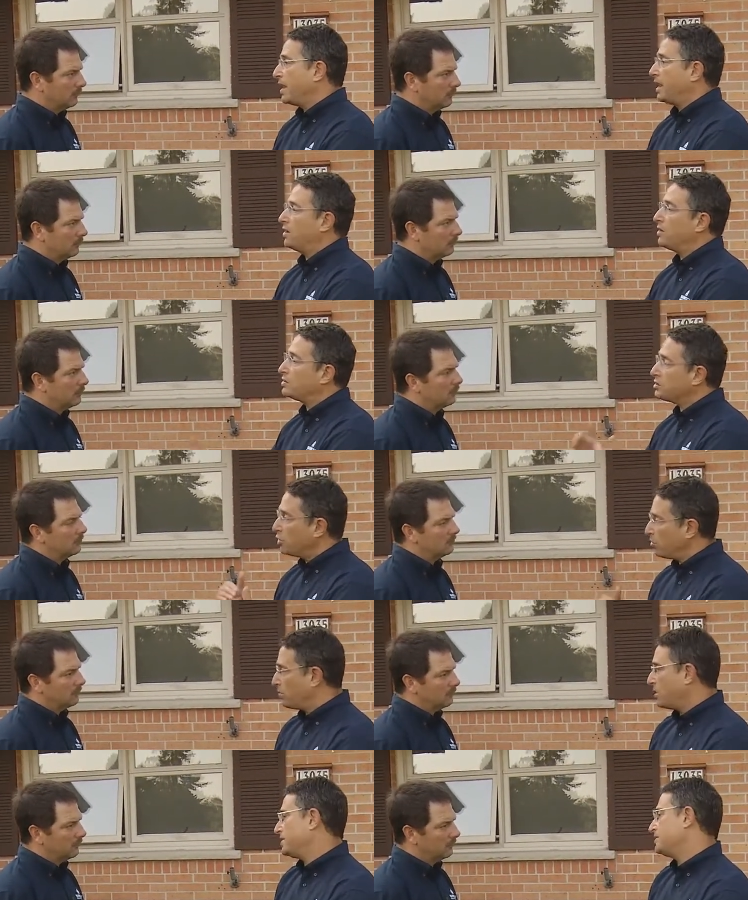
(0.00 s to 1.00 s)
Speaker 1: and also your
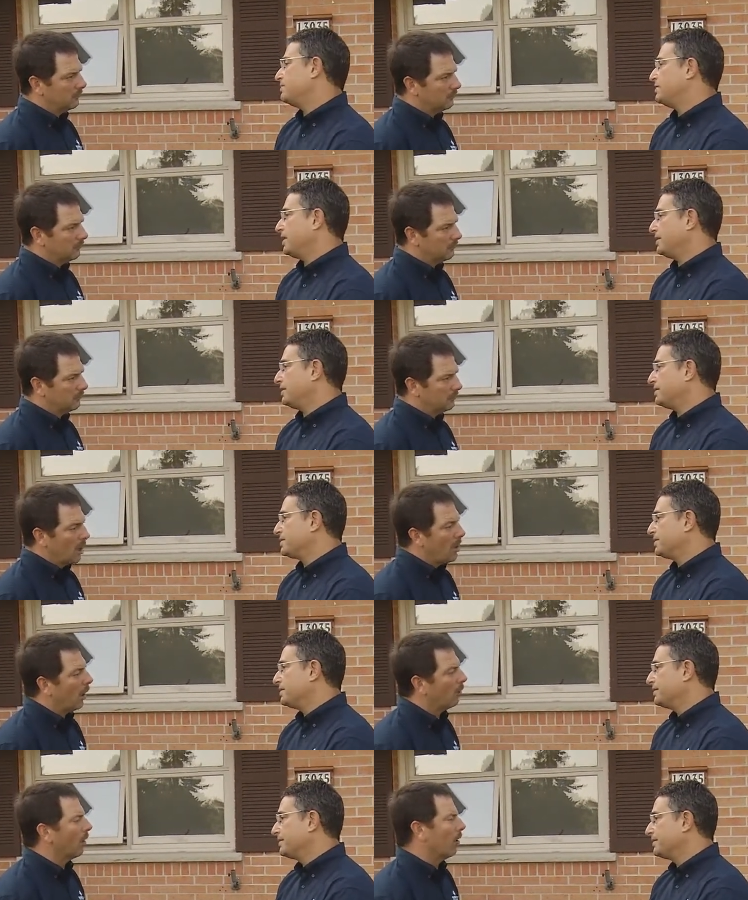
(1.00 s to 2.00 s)
price objectives.
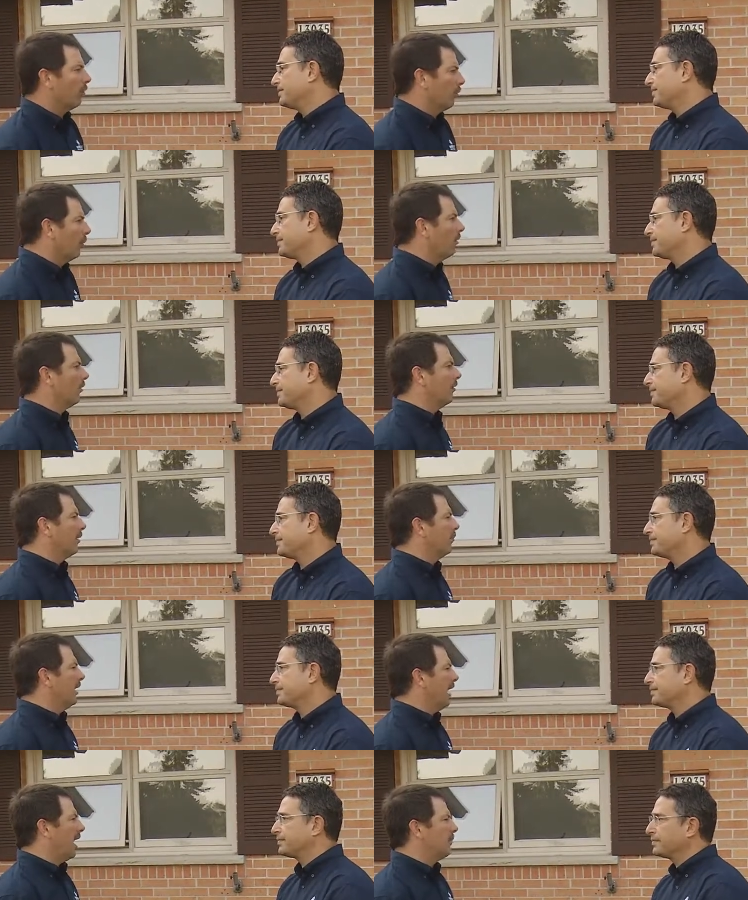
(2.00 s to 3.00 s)
Are, are there really that
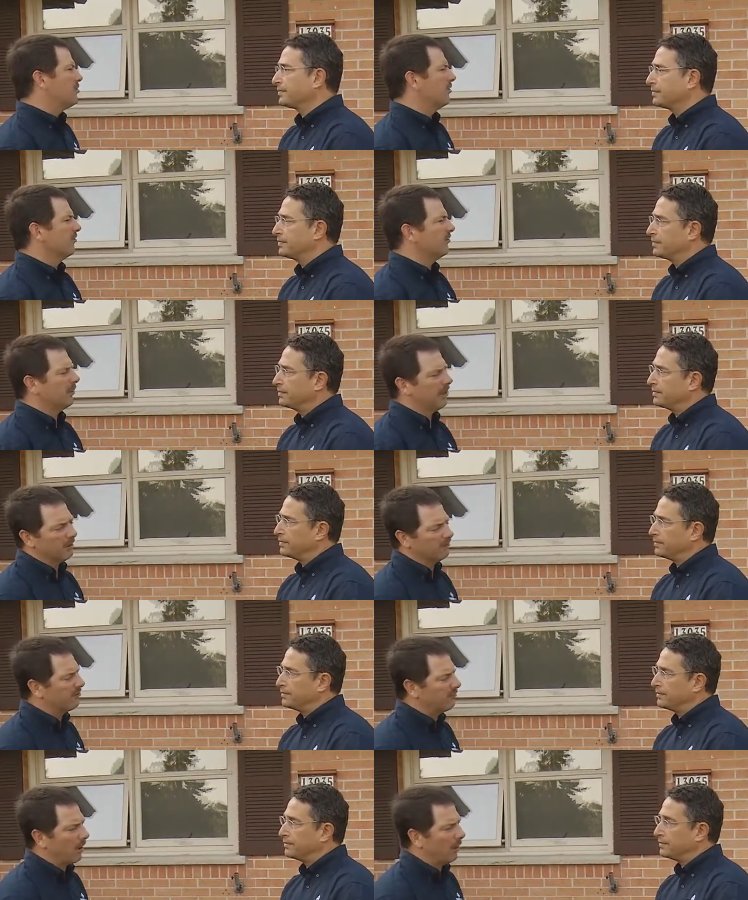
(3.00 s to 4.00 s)
many options? I mean,
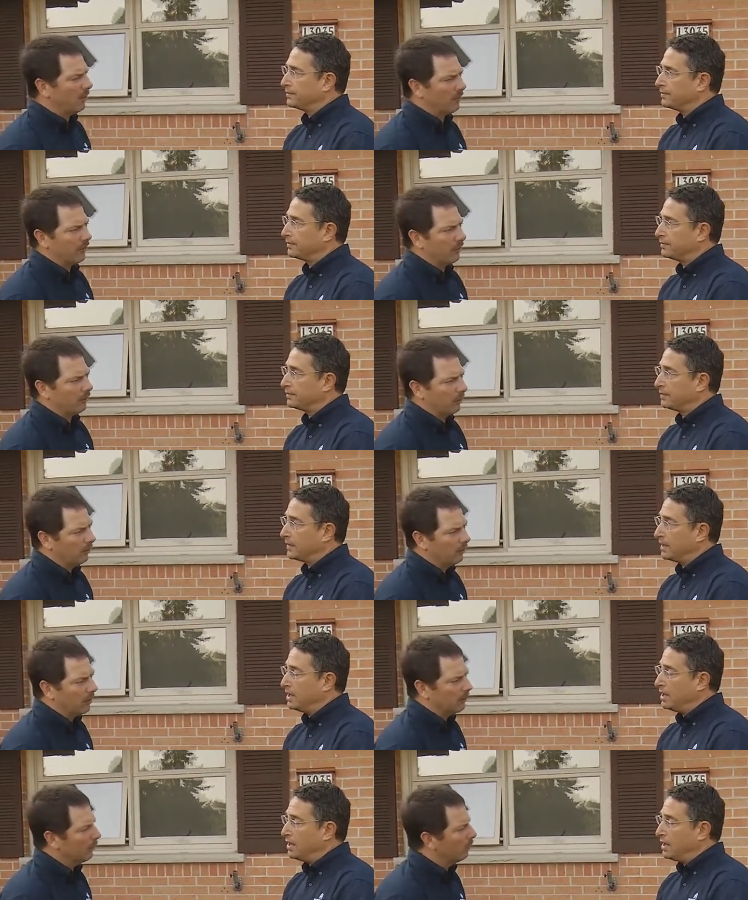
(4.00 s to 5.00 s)
let's talk about that a little
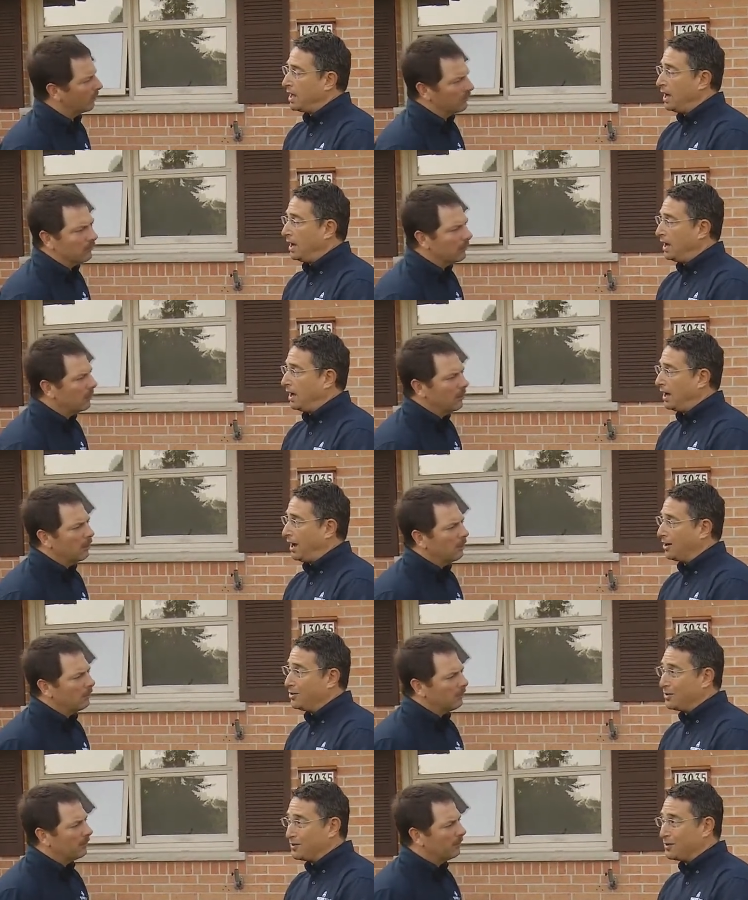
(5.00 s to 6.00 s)
bit. What?
Speaker 2: I
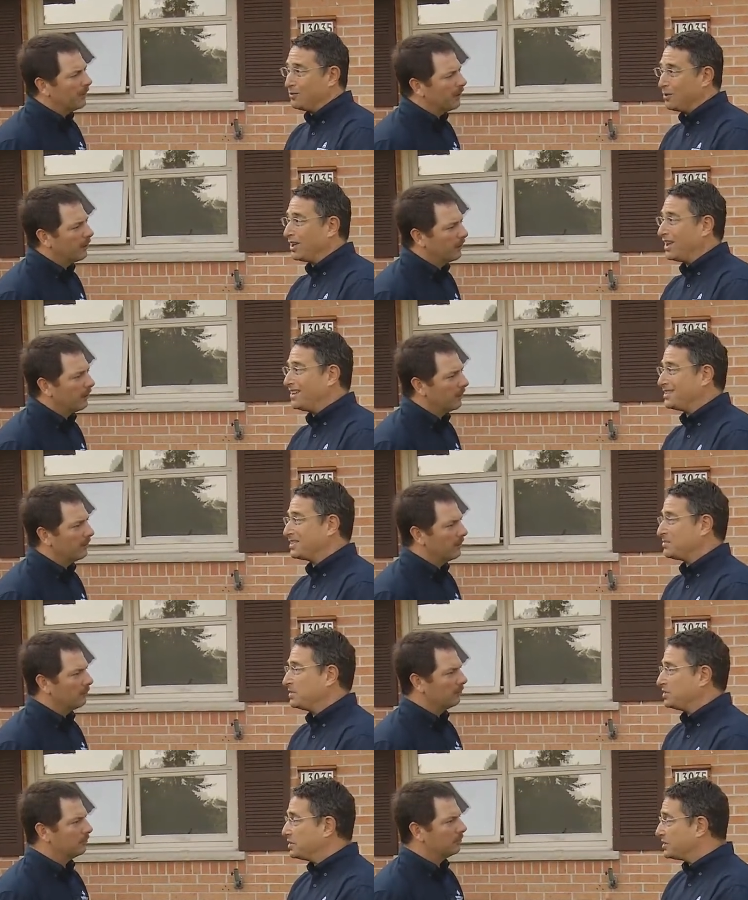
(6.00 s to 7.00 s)
don't know if you realize this,
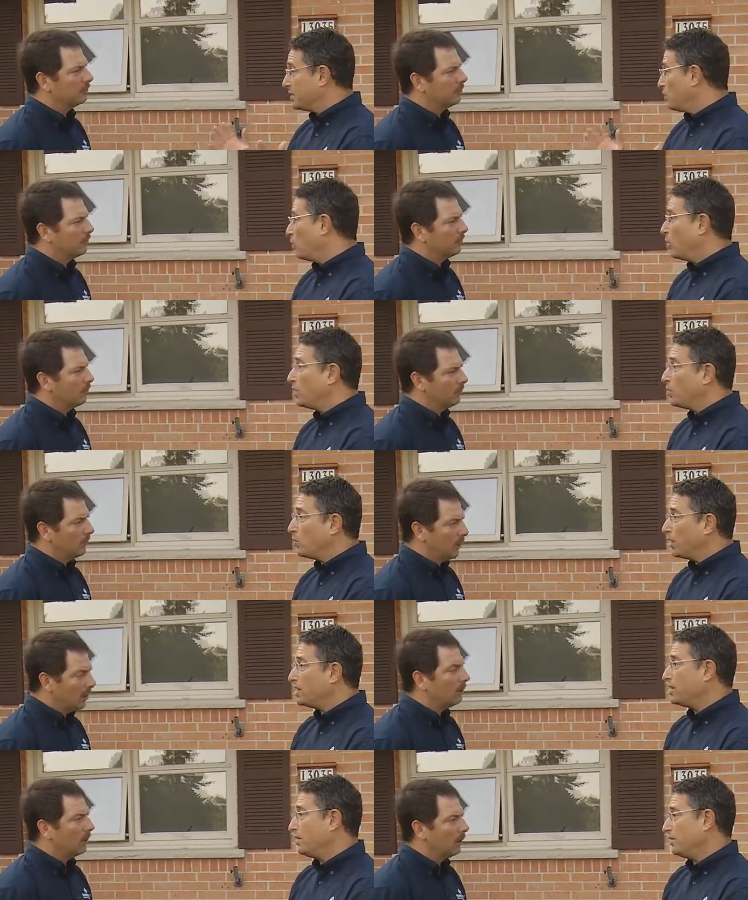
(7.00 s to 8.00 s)
but just in one
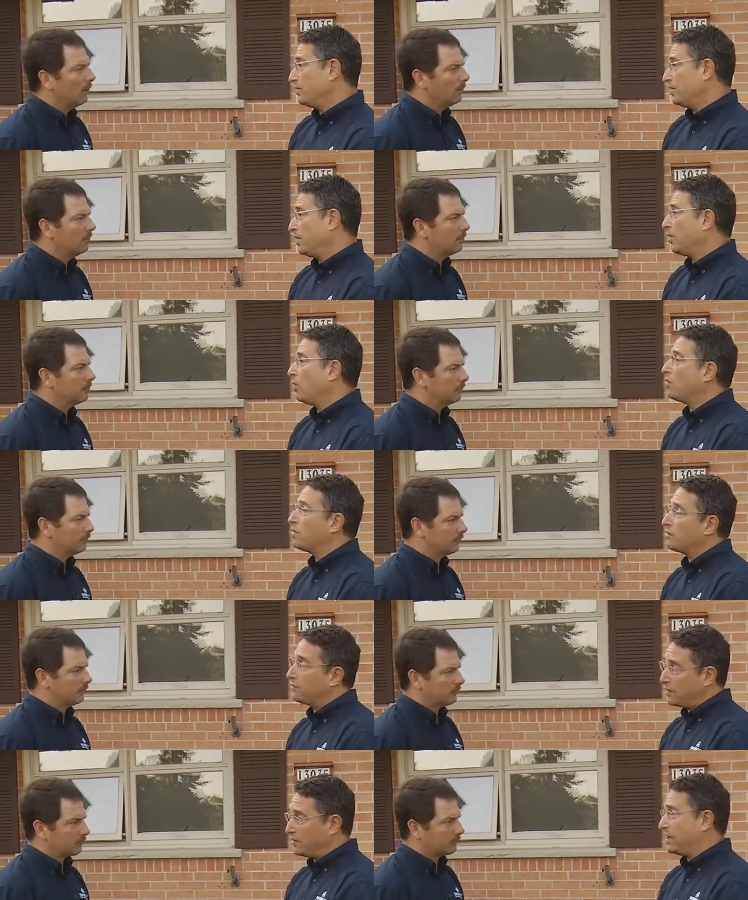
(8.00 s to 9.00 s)
window, there are over
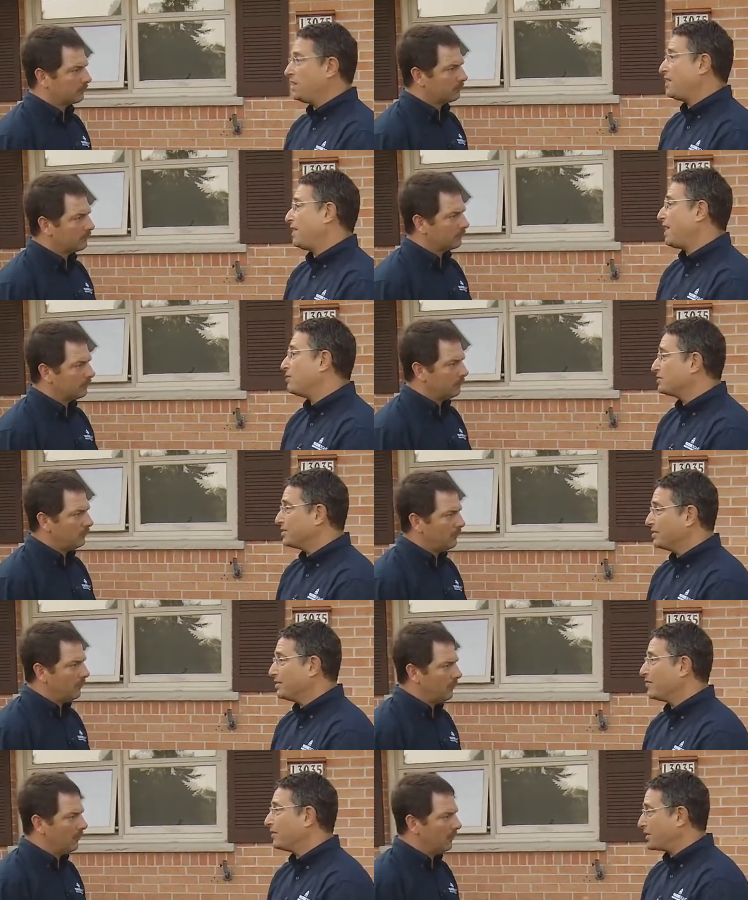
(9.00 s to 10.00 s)
fifty thousand
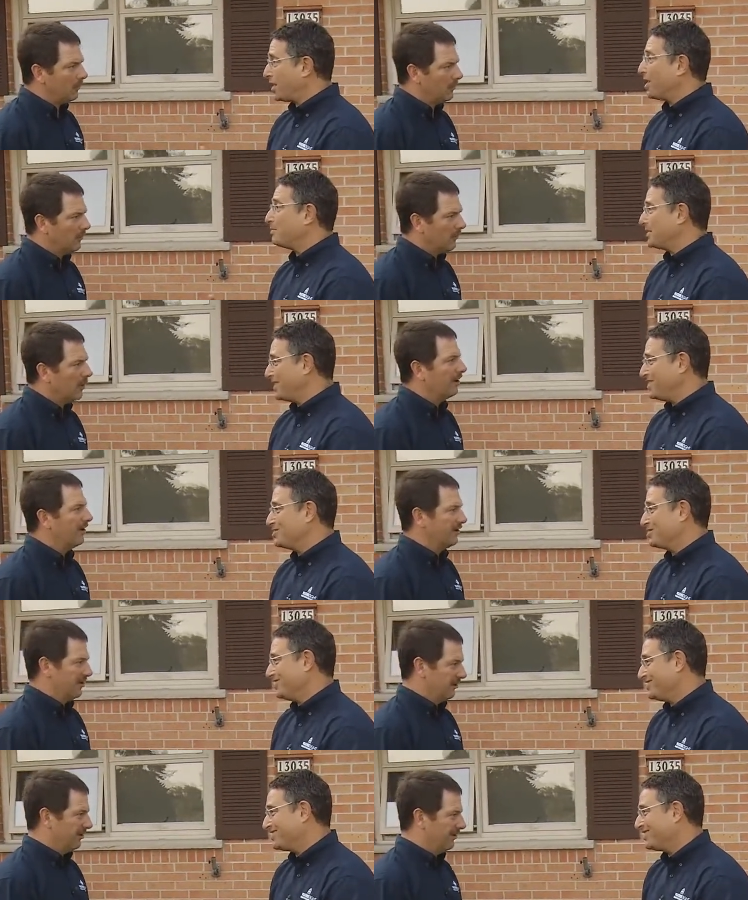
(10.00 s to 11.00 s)
different
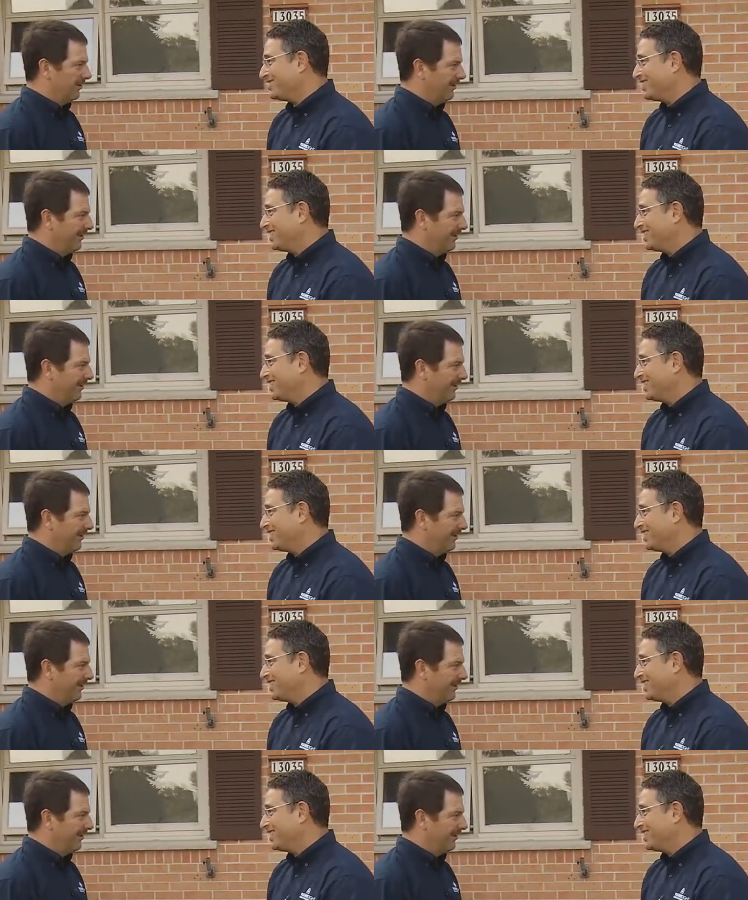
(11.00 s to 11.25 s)
combinations